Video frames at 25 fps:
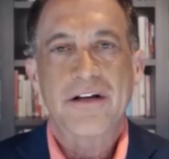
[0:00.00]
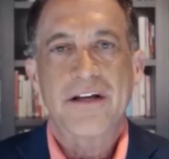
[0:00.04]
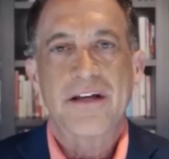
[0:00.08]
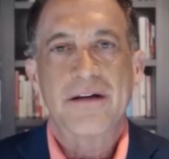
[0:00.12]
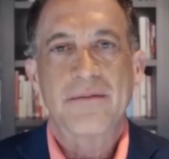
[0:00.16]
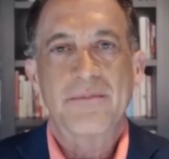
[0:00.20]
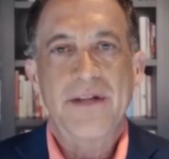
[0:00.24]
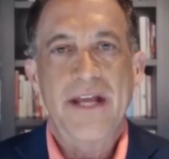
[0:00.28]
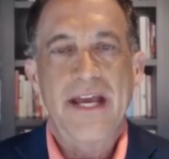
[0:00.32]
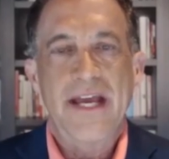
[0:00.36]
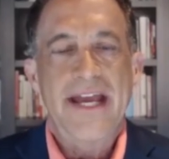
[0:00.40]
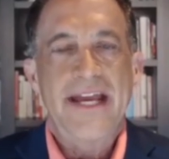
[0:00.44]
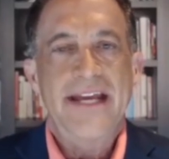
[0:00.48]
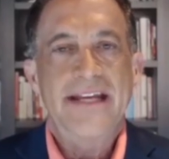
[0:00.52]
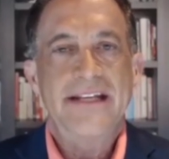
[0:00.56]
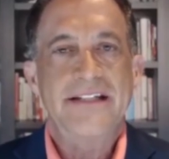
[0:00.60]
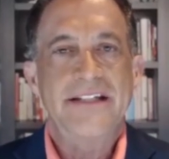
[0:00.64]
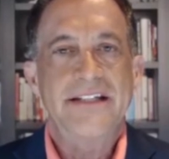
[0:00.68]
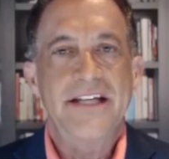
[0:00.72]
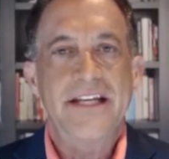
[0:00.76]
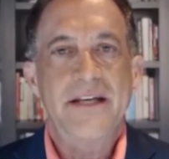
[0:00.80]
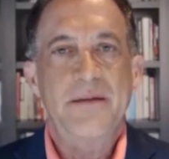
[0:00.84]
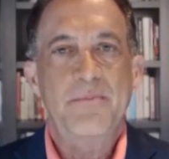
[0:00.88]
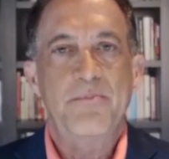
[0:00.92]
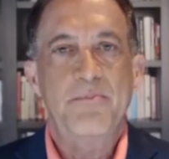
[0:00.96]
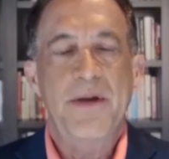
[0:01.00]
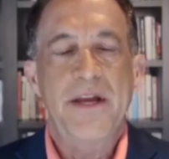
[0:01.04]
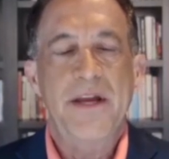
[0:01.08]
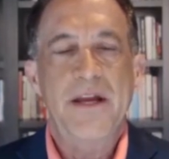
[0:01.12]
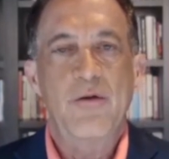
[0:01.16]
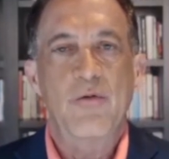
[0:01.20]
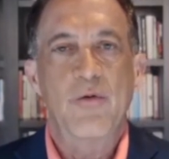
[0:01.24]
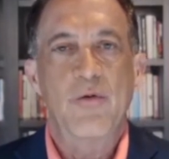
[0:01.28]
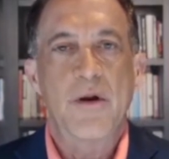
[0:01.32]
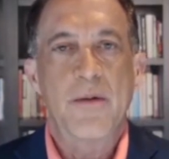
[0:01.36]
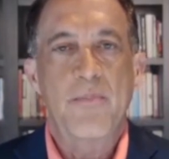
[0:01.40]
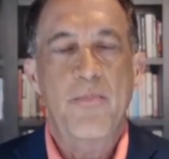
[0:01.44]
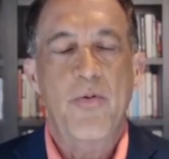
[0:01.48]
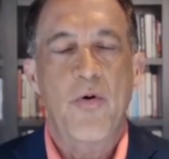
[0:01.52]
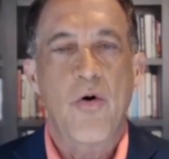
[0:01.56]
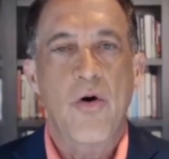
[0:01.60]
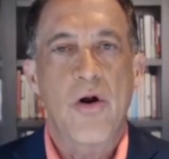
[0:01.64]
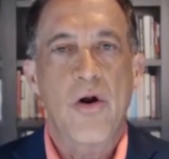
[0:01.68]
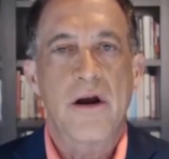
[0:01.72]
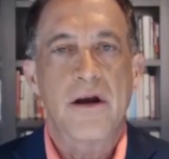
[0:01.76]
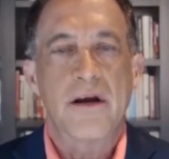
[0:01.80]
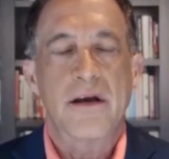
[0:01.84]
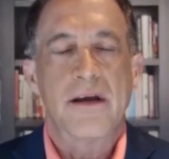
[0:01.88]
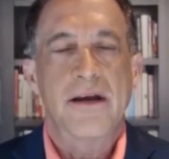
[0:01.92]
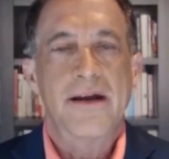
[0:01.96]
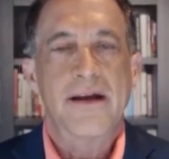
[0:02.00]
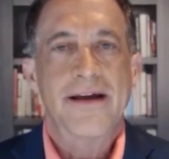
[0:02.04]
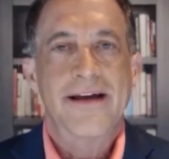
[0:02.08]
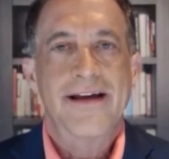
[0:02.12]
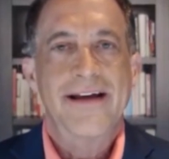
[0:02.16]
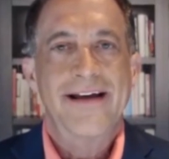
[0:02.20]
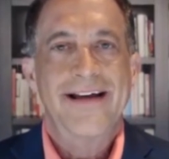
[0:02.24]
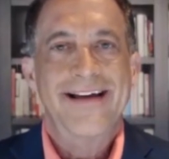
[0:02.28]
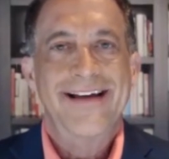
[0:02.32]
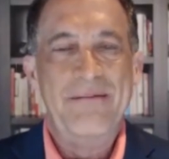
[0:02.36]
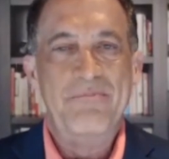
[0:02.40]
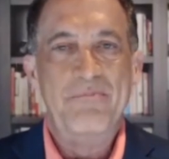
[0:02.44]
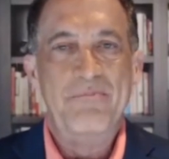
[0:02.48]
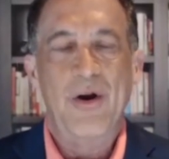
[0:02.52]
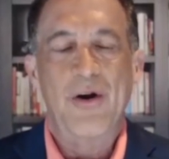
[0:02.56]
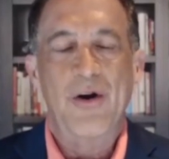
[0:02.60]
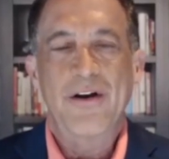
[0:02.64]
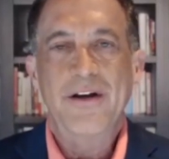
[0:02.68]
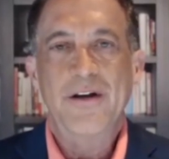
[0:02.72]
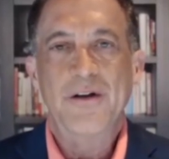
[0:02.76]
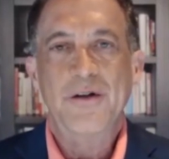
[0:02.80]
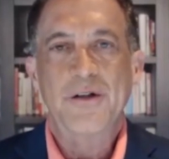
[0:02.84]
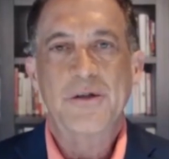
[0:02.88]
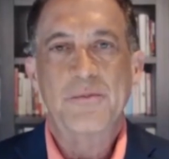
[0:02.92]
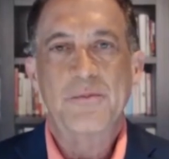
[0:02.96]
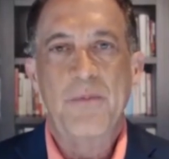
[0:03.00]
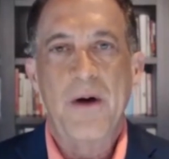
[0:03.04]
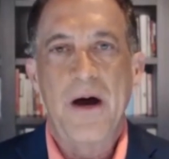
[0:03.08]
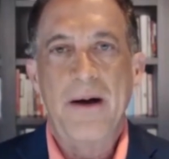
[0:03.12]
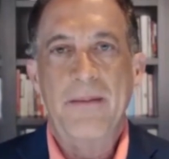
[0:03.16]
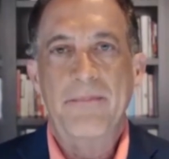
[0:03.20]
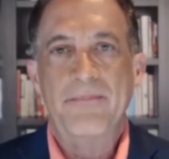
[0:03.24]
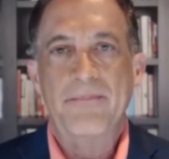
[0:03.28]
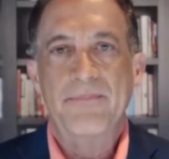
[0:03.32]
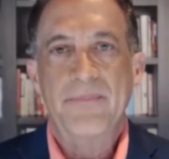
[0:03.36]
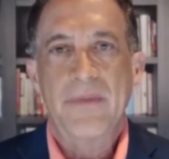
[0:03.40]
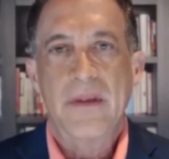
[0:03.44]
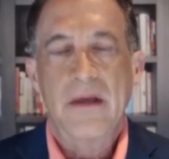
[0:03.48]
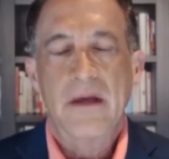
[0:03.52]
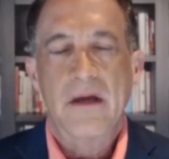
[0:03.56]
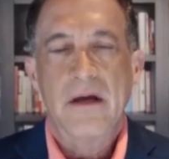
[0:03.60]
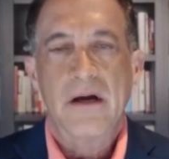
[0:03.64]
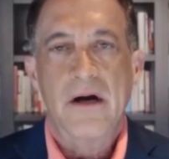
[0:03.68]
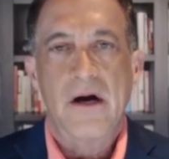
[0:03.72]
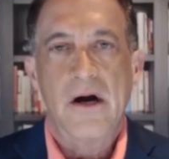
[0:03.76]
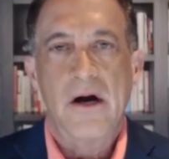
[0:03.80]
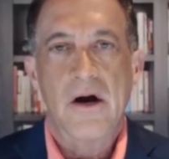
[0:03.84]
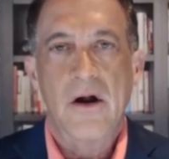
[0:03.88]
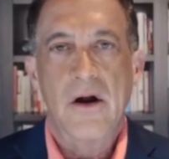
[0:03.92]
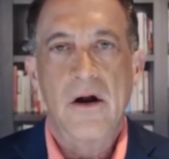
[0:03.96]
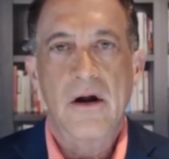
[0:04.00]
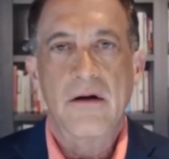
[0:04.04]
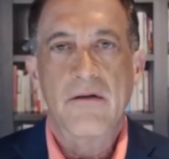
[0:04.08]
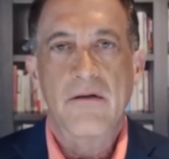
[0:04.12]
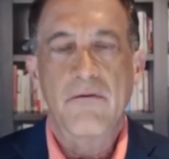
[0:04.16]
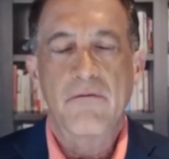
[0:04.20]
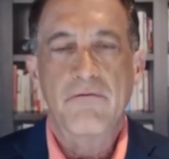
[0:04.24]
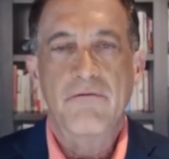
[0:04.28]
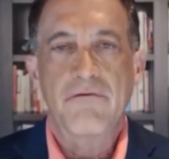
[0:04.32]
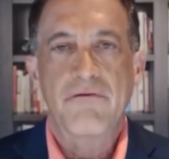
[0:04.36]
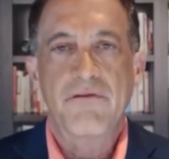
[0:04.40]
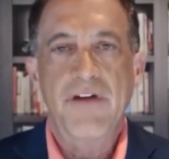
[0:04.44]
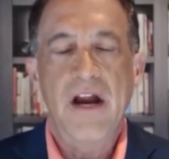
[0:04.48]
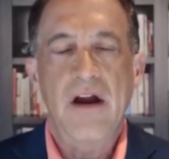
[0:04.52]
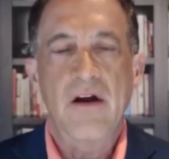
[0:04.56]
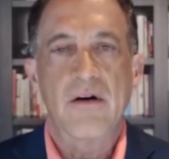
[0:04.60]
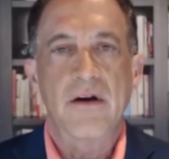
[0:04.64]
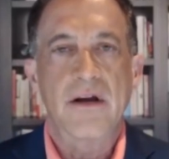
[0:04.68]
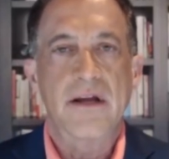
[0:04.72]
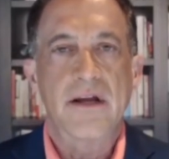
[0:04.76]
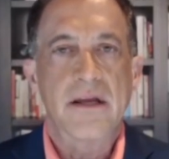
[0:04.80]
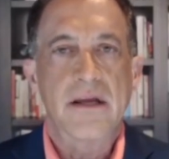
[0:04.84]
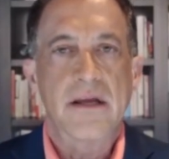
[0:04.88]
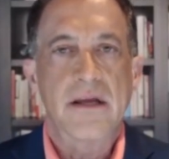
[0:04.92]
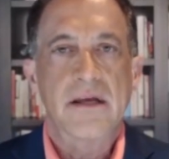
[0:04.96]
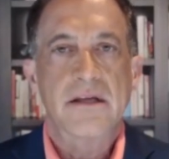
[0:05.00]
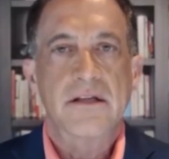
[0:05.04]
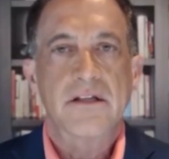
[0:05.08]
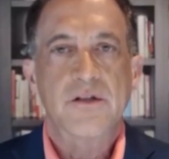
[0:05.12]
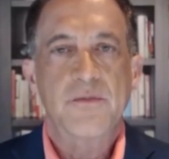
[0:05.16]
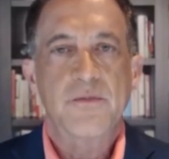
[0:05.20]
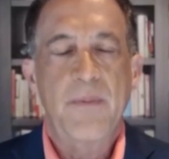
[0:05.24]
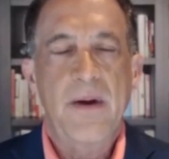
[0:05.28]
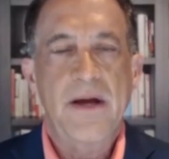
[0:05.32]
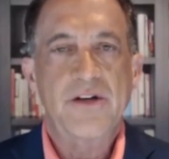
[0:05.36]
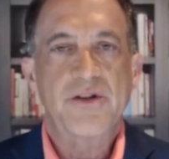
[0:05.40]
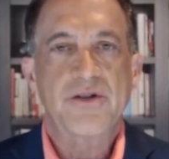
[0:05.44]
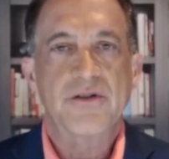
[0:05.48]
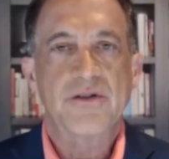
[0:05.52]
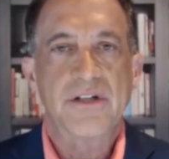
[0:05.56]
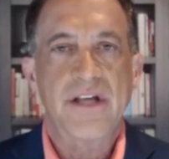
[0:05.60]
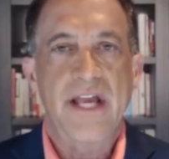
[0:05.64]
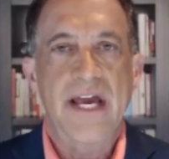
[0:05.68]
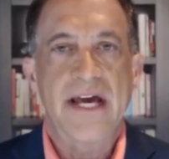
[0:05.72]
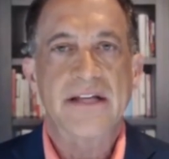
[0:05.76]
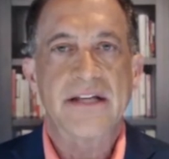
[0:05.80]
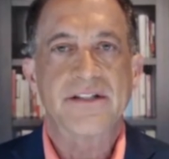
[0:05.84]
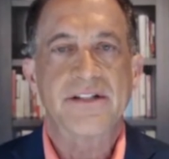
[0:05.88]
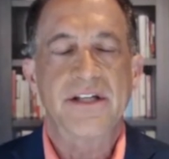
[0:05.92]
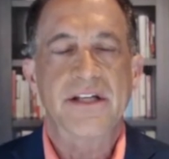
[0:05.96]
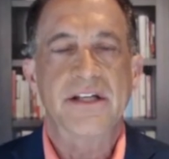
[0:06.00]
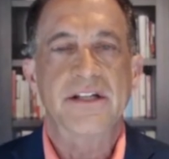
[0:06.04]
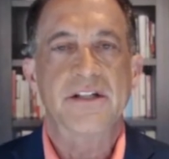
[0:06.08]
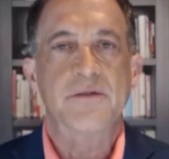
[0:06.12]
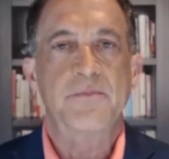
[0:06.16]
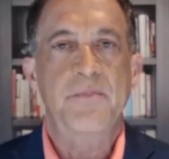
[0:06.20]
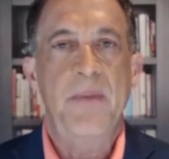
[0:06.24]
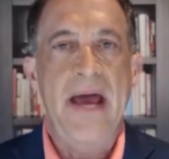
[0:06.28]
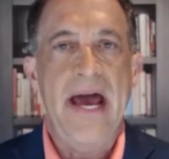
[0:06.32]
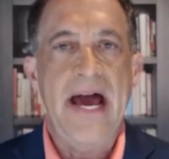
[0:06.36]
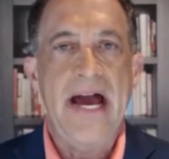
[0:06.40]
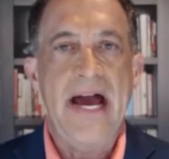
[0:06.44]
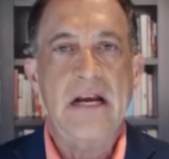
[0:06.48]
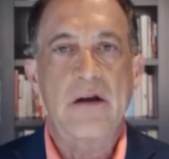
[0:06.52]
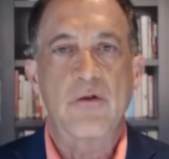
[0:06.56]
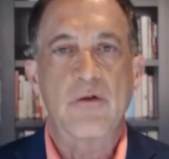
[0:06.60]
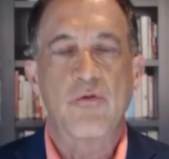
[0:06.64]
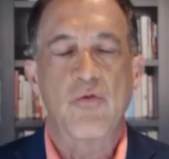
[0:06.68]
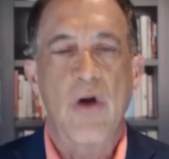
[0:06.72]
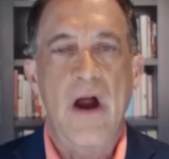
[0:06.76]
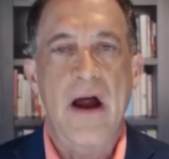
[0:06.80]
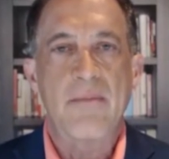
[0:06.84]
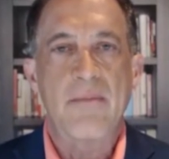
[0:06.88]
Welcome to ATP Report. I'm Barry Nussbaum. Our very special guest is back,